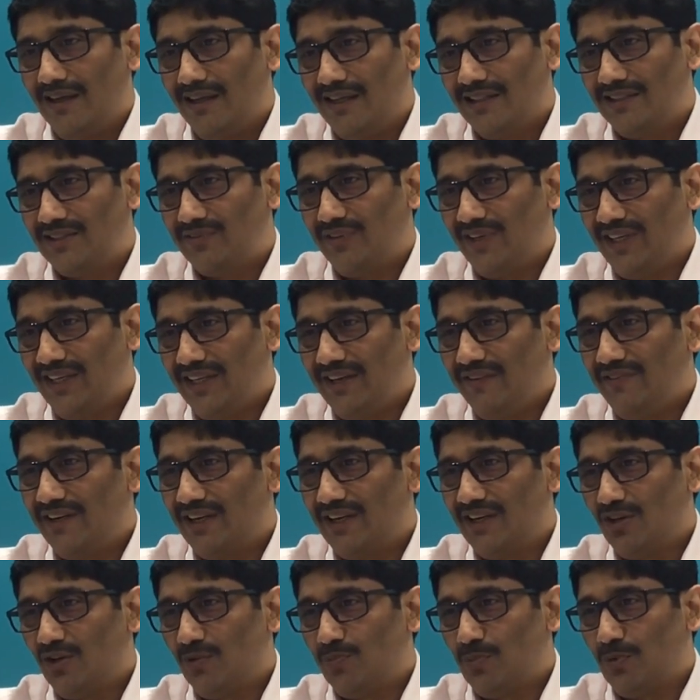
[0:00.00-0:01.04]
It's very
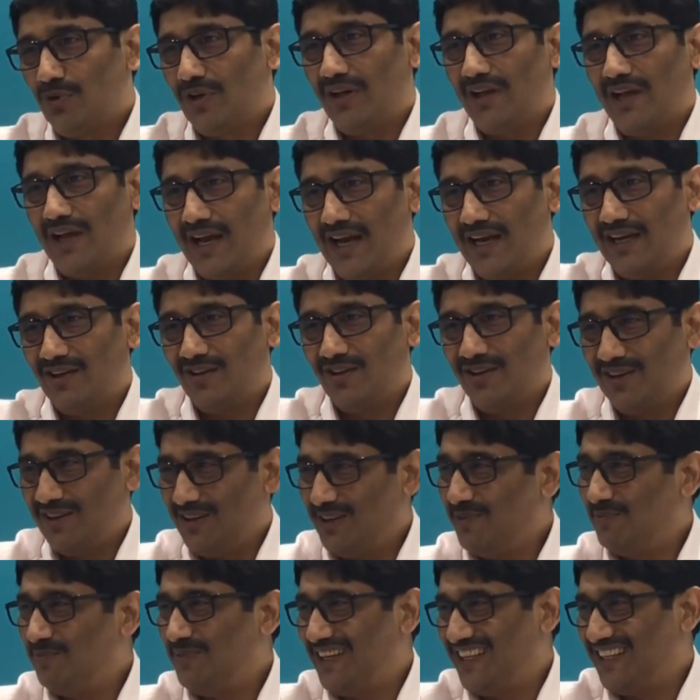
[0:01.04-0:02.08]
difficult to put a hand on the
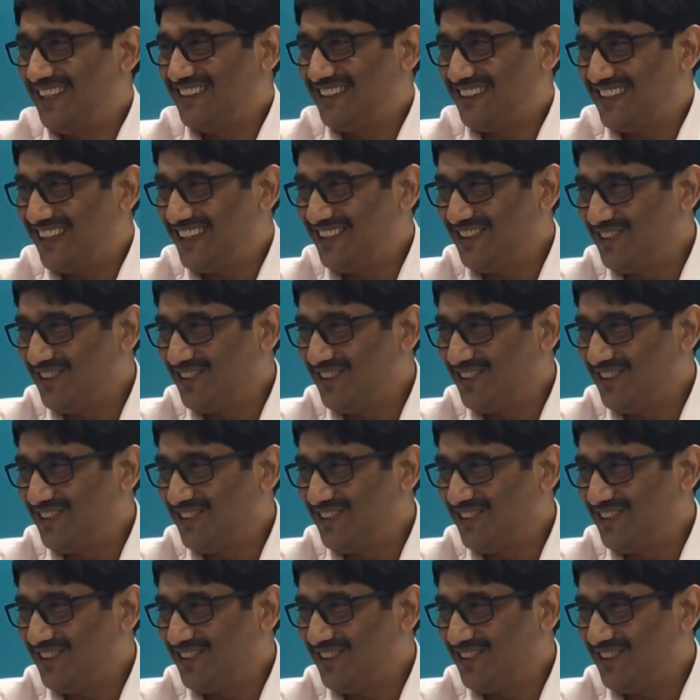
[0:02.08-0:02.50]
number and say